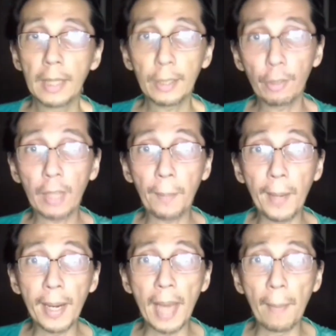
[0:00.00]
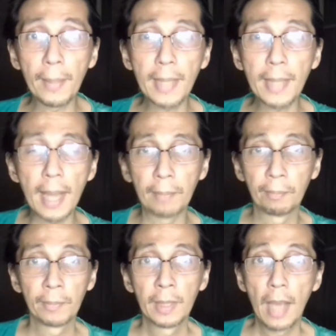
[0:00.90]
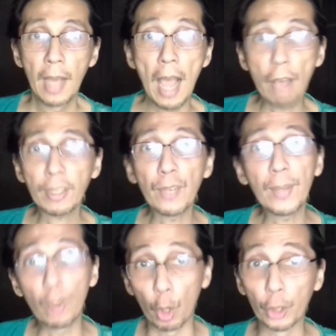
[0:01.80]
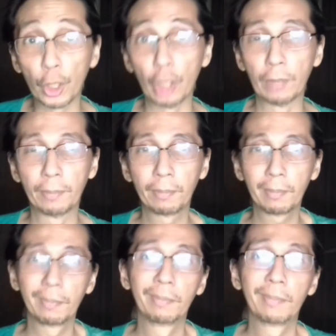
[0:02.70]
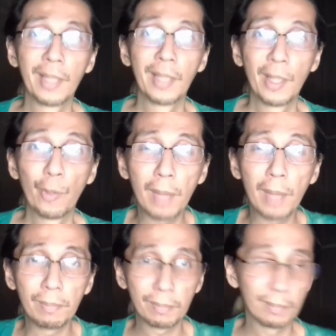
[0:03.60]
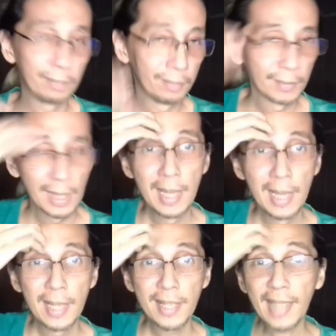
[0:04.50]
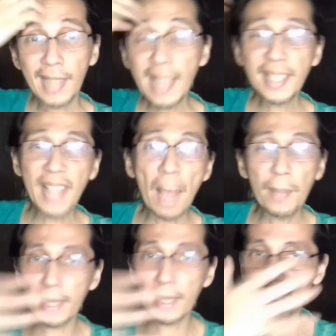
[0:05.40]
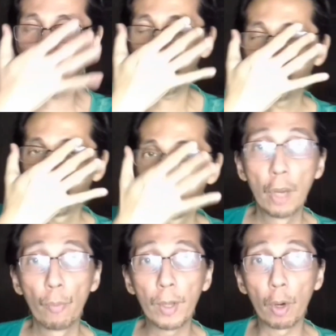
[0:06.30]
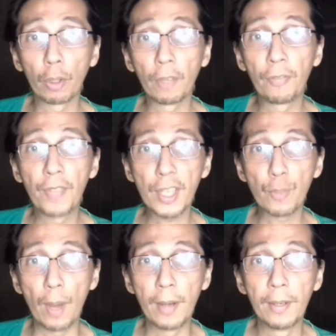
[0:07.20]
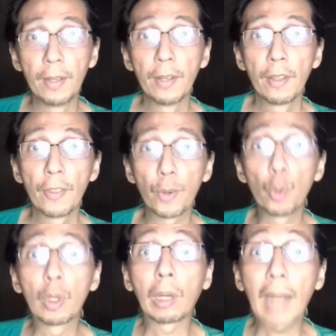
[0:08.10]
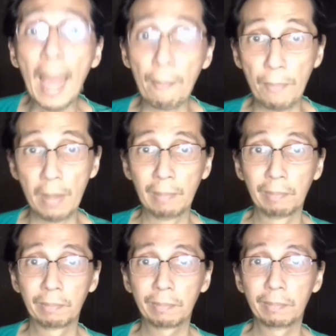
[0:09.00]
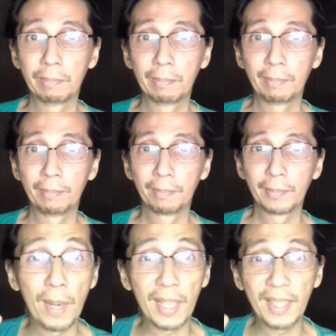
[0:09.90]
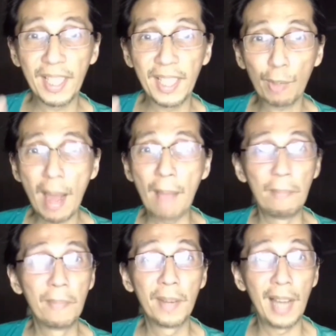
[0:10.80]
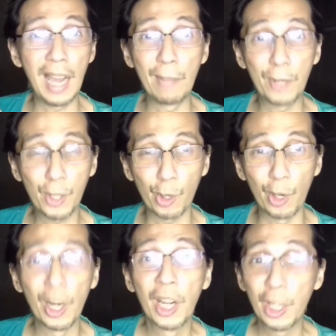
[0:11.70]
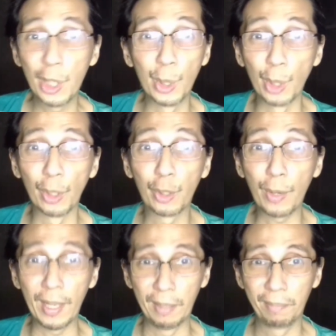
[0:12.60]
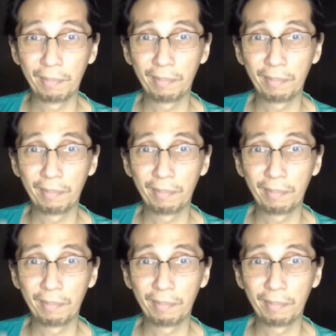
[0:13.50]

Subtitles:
lugar pala namin yan. How can we order? Well, sa case namin kasi, we ordered this one through Grab. Pagdating sa Grab, I'm sure you know the drill.